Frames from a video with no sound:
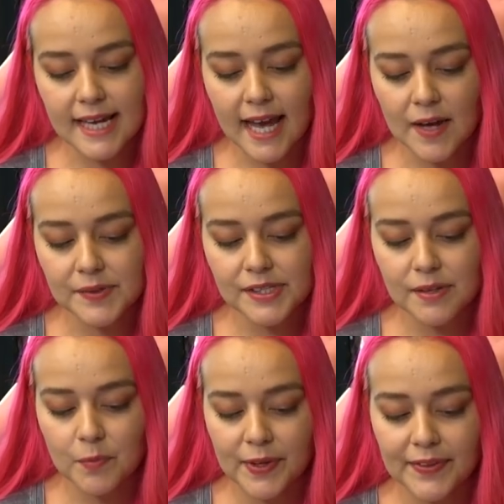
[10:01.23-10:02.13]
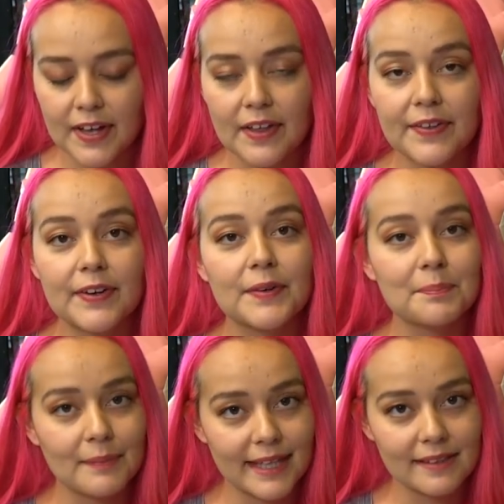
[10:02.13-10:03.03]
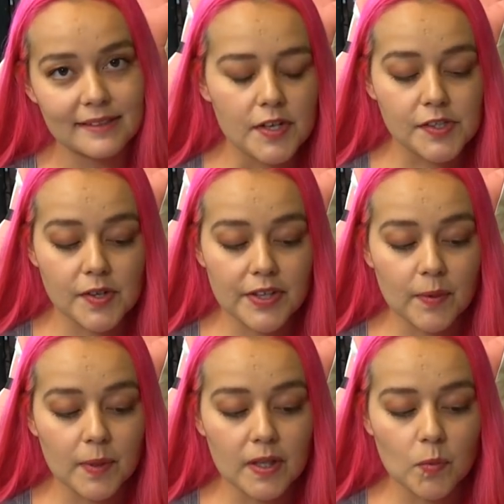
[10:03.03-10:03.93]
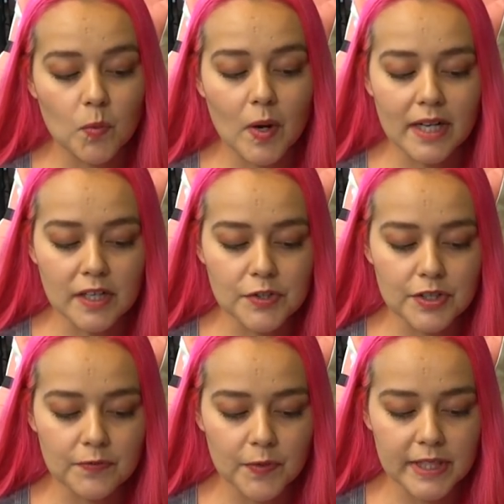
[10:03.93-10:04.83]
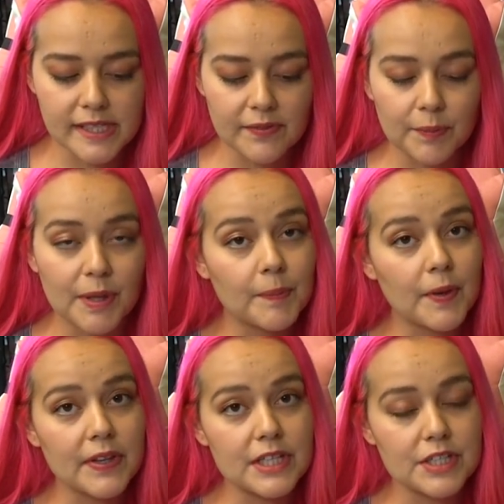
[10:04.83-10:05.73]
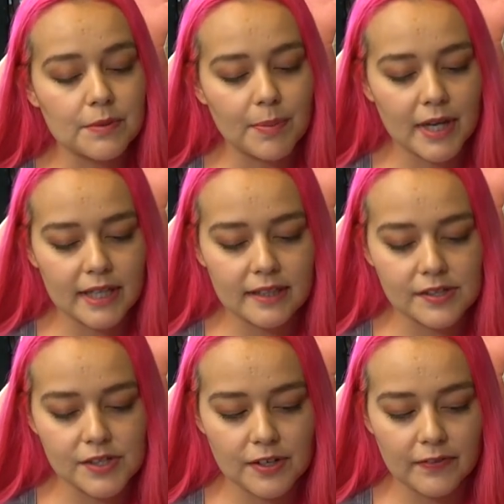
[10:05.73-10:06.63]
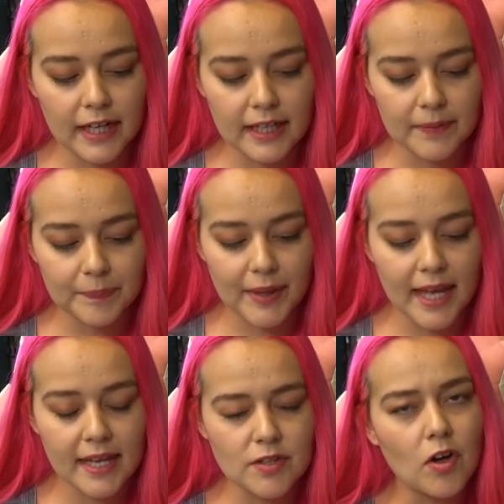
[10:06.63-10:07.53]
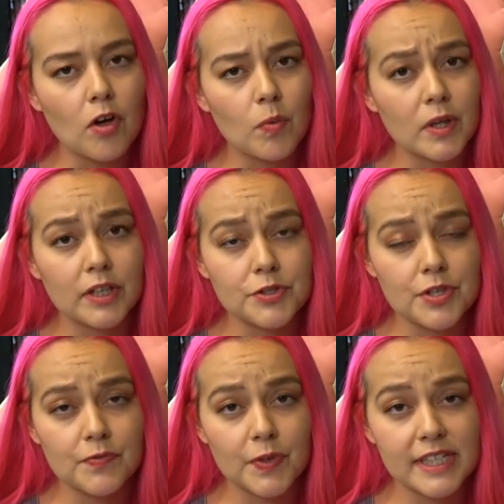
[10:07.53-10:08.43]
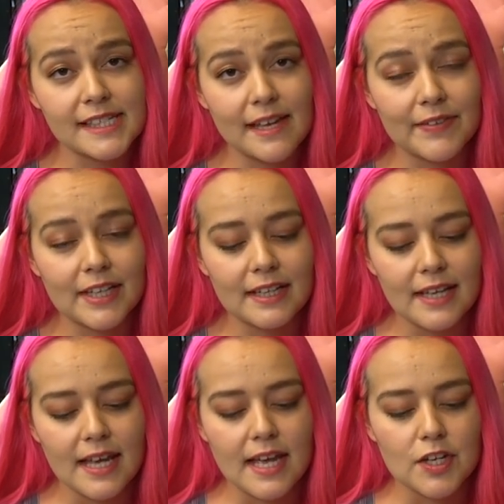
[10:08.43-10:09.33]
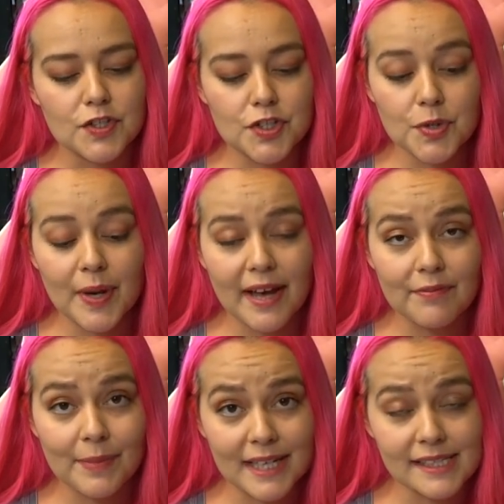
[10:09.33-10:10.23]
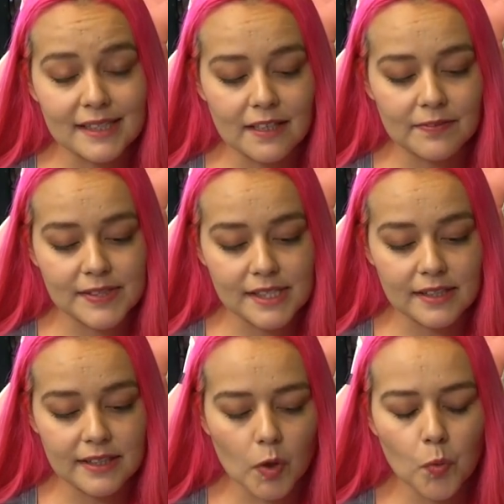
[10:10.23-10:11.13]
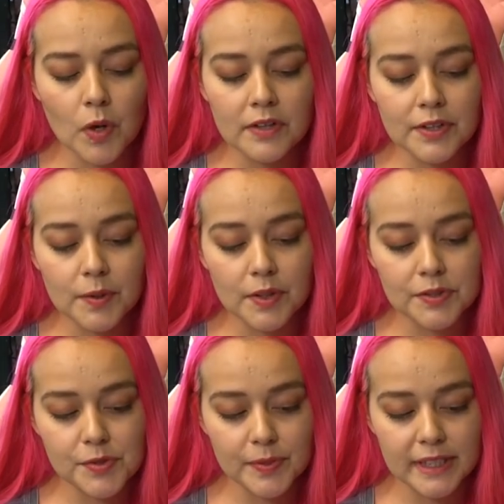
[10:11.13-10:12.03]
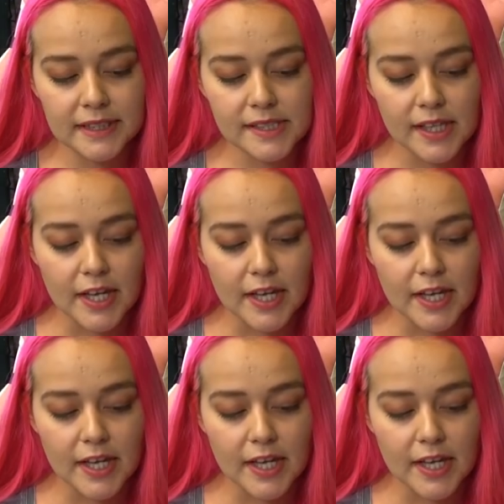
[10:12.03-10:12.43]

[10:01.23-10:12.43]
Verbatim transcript: house them with other males. So there were 147 people that took part in this survey, and all 147 do have mice at their facility. One of the quotes reads,